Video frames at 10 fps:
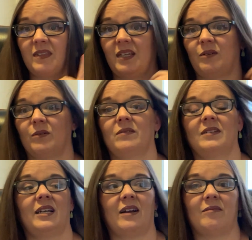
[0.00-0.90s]
it,
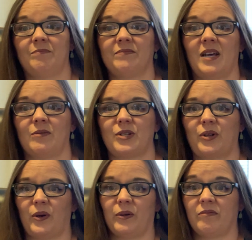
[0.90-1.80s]
that was
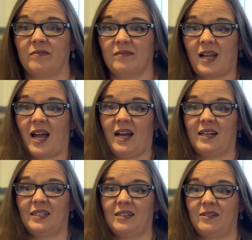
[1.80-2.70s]
true. I
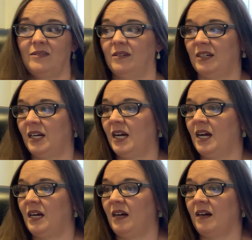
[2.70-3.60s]
had to,
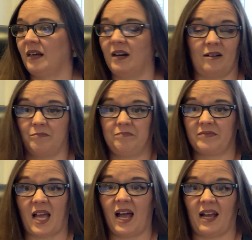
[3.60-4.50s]
you know,
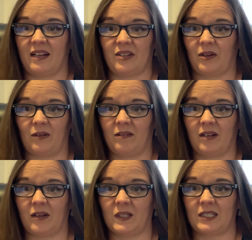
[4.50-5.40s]
I had to.
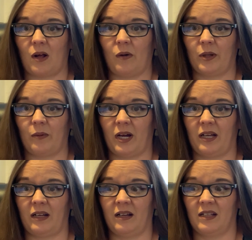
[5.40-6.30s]
It was the only
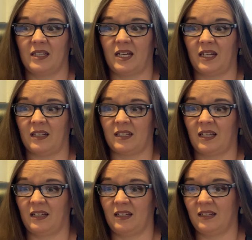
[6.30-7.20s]
way that
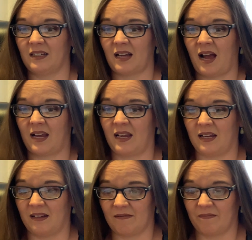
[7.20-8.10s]
I could
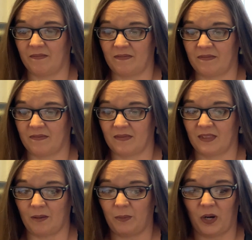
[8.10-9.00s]

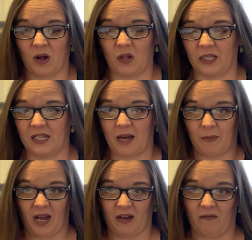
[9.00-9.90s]
put all of that
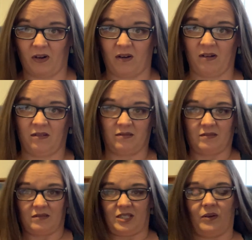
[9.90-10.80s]
behavior
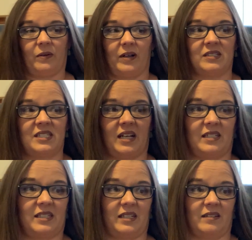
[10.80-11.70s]
to a
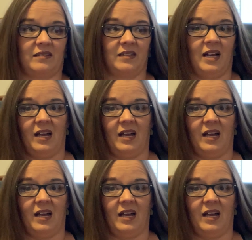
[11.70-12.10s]
standstill.